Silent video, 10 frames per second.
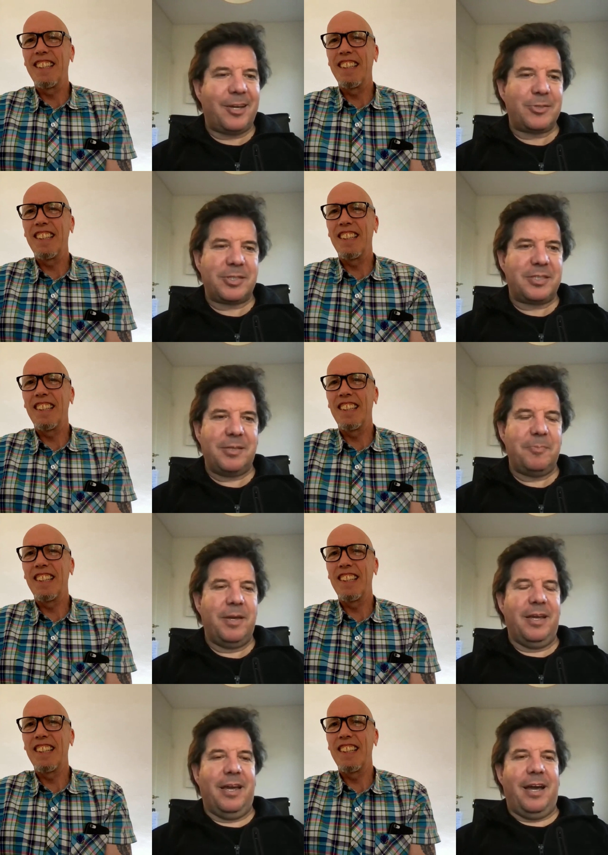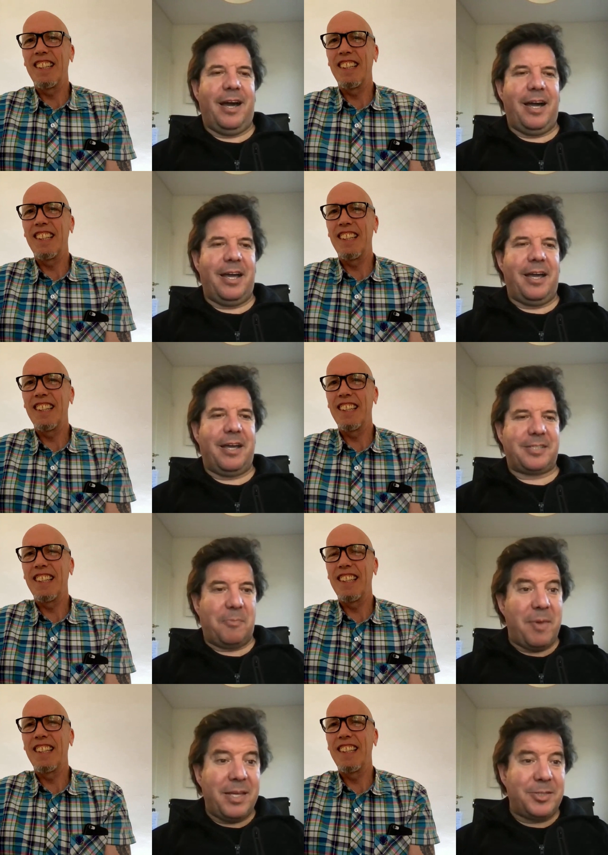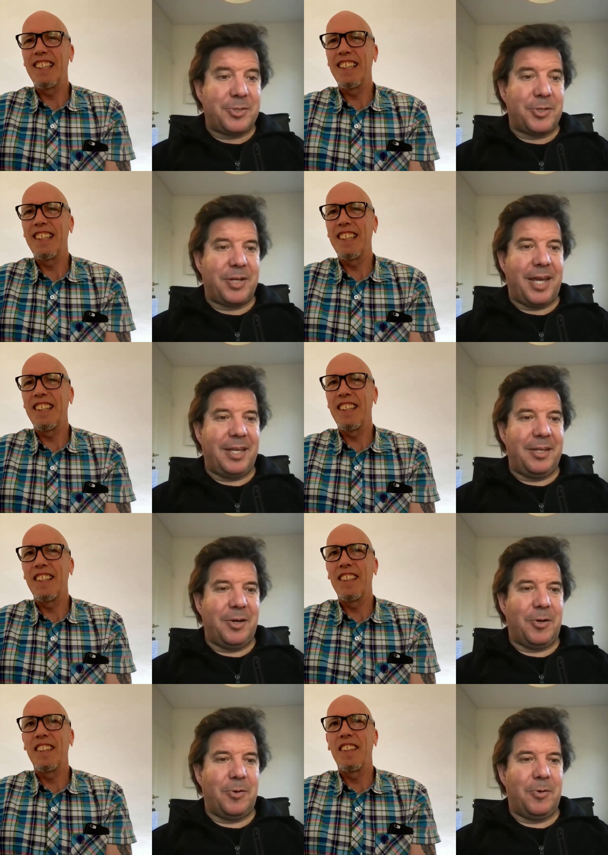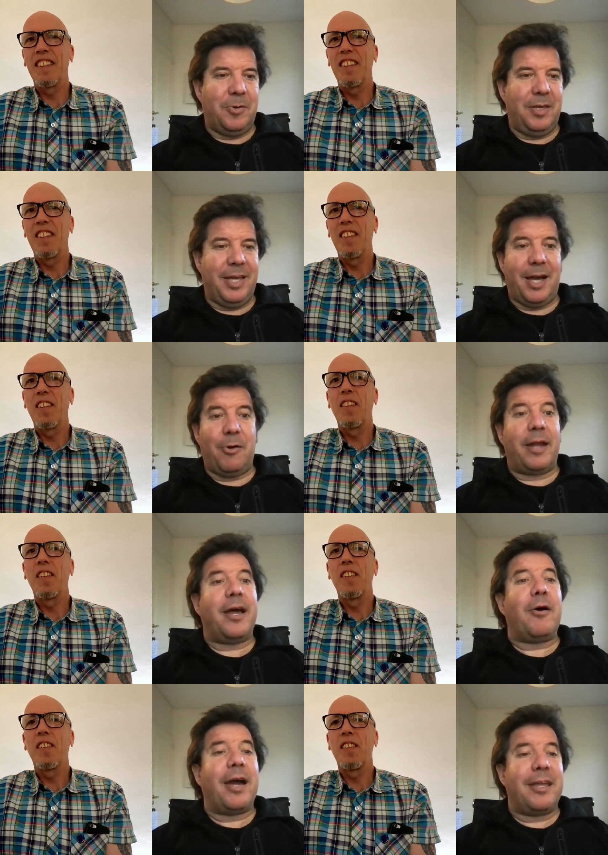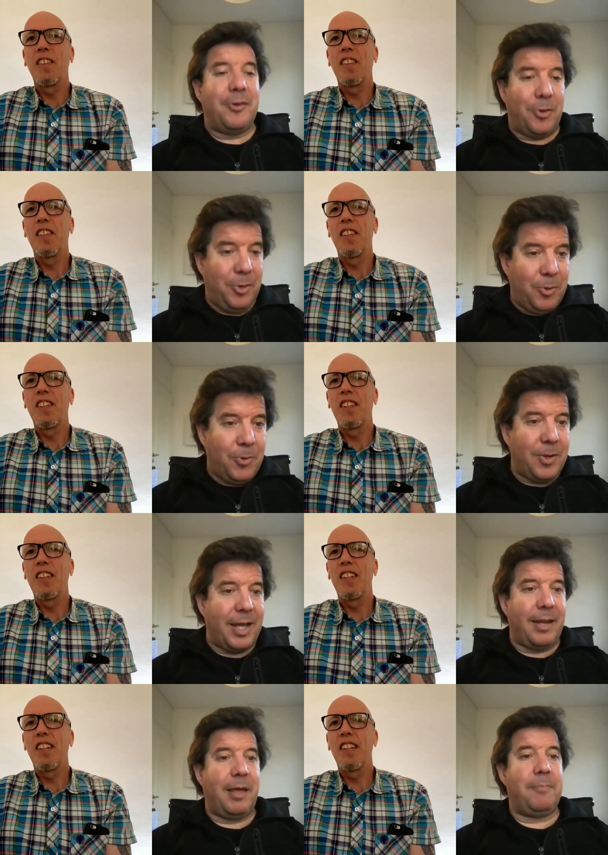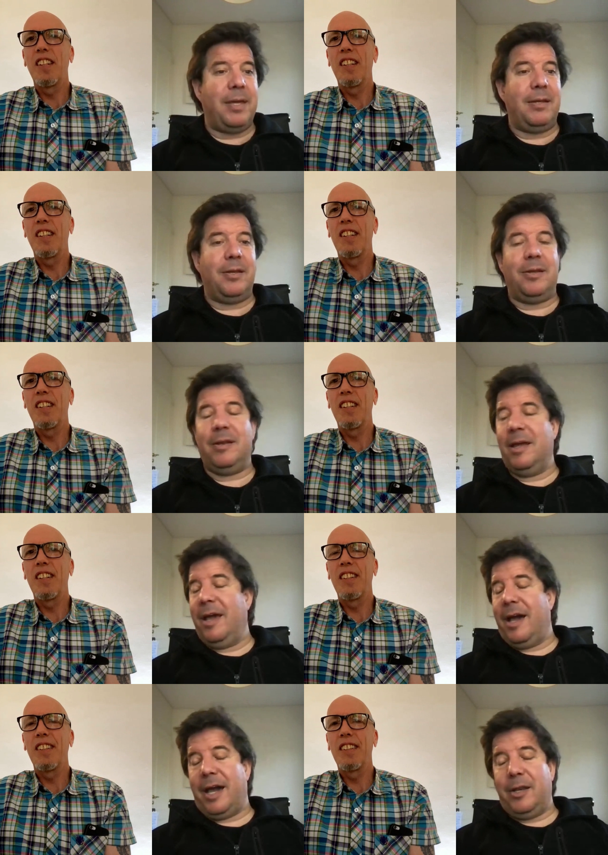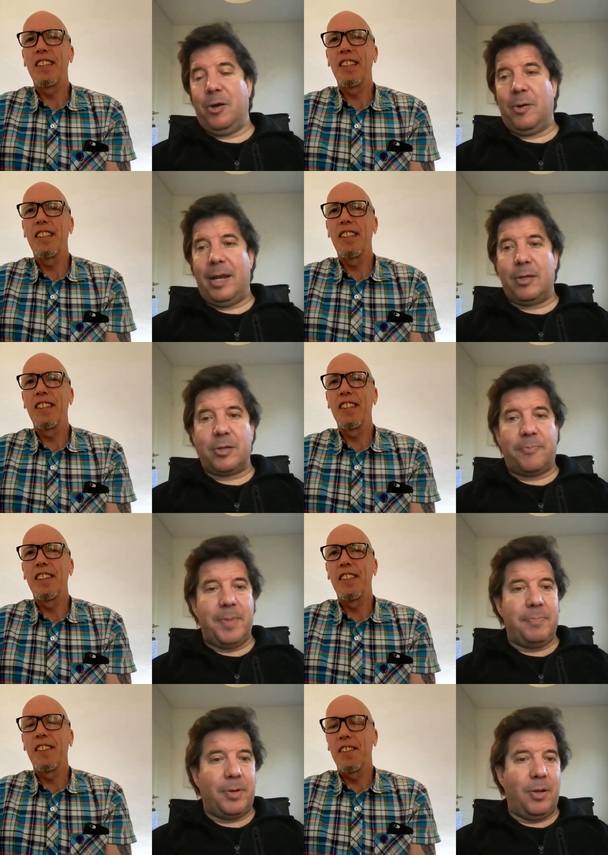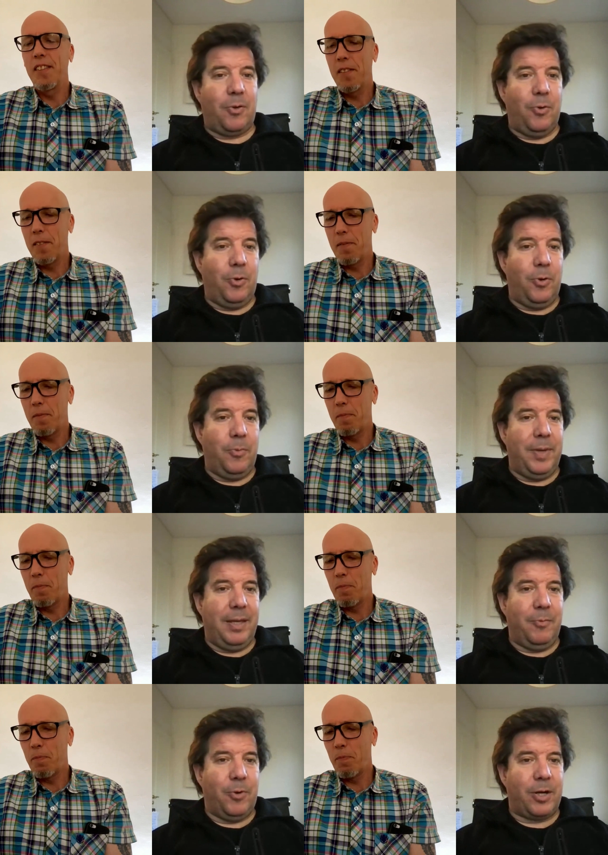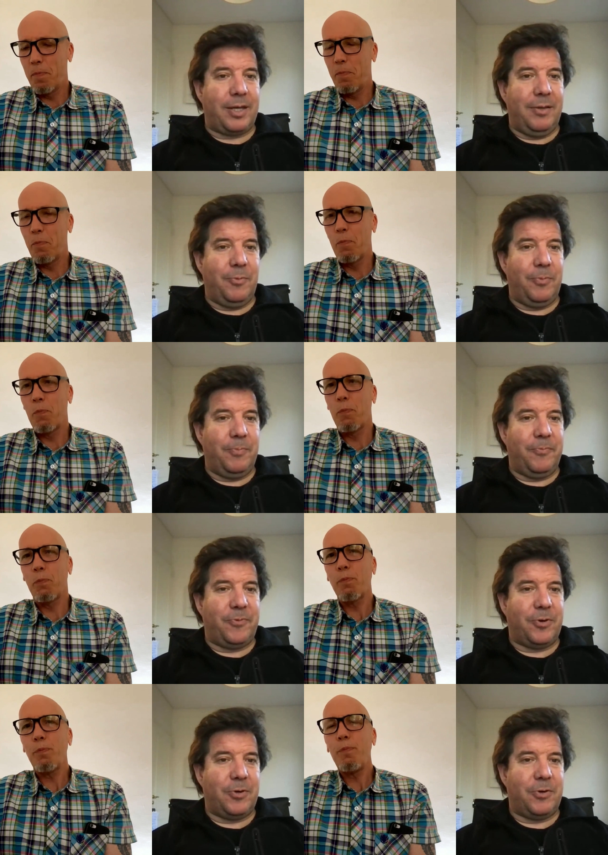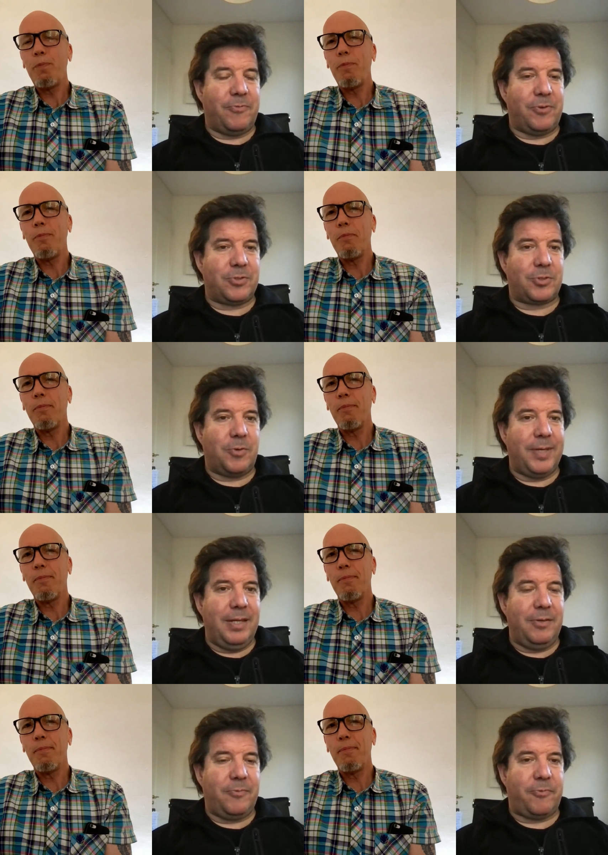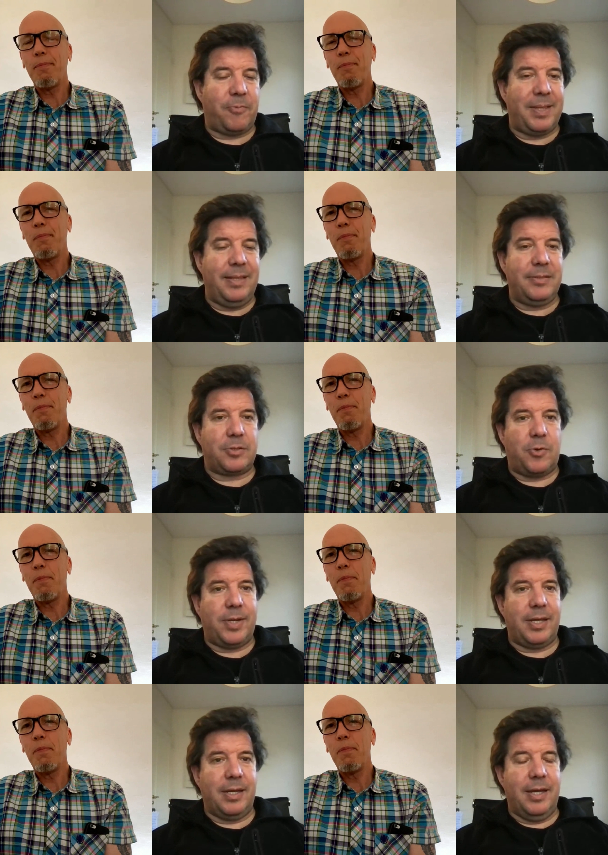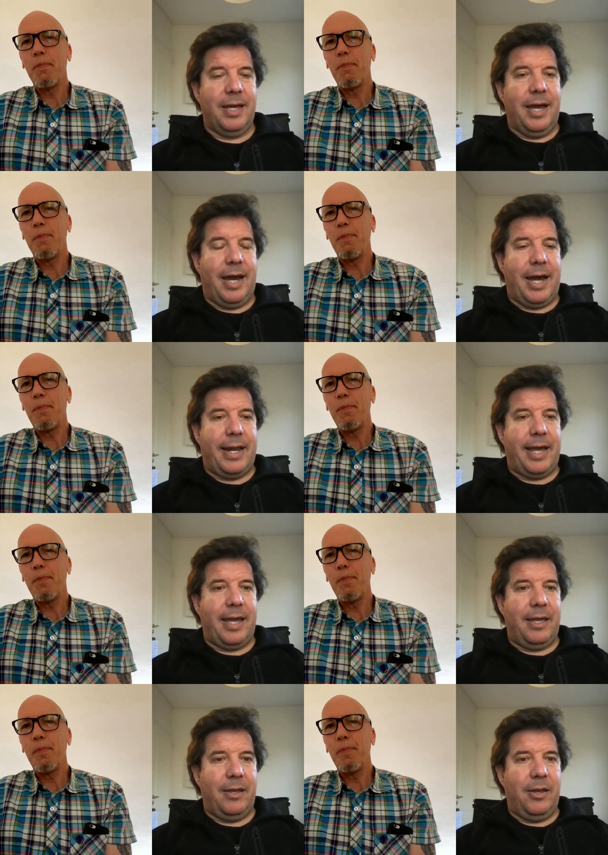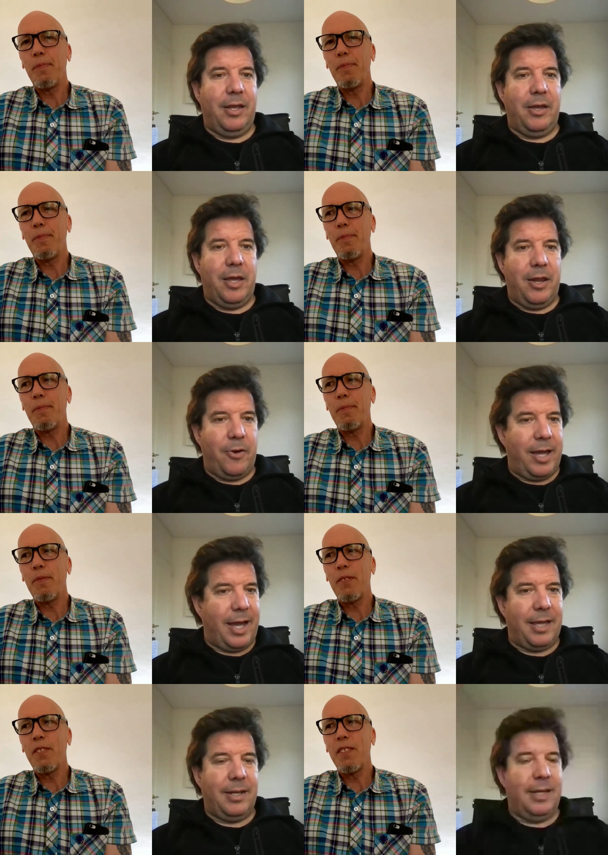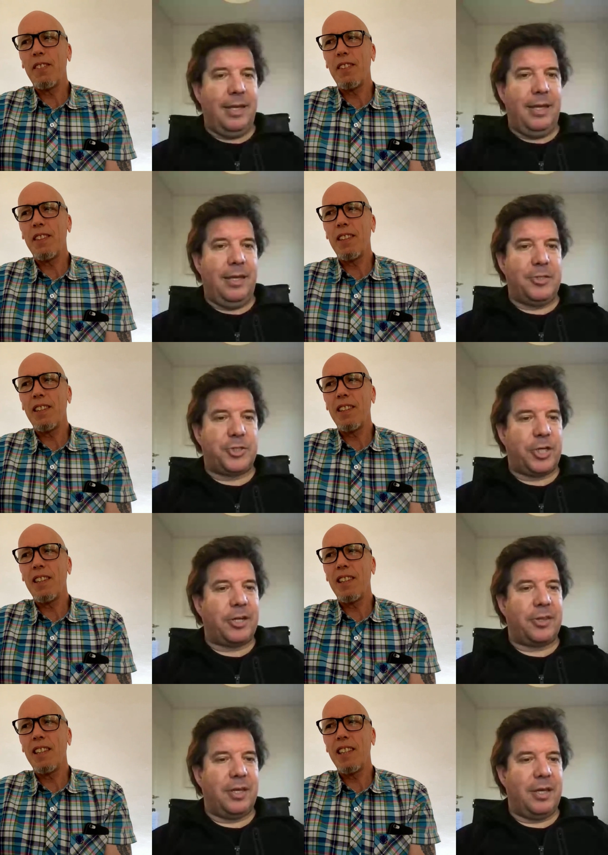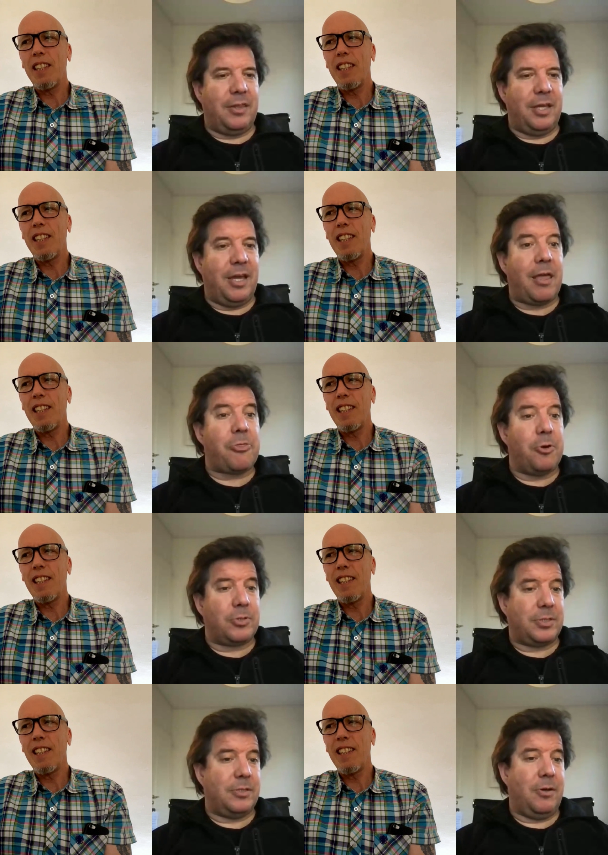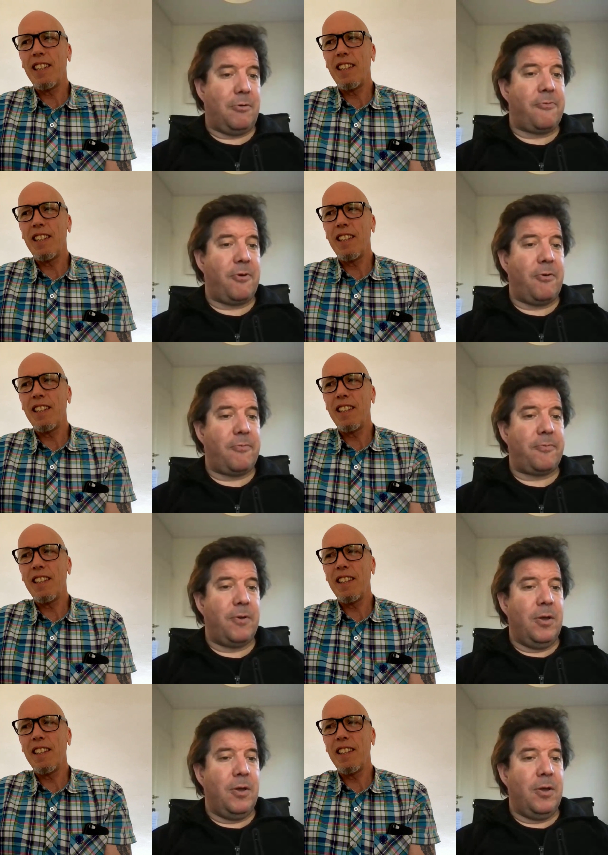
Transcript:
Speaker 1: and ecosystem. Uh, as I mentioned, I know Yago and now I know you, and I've been I know a lot of people who've been working for for Sovryn for building Sovryn, and I highly share the, the ethos of, of uh,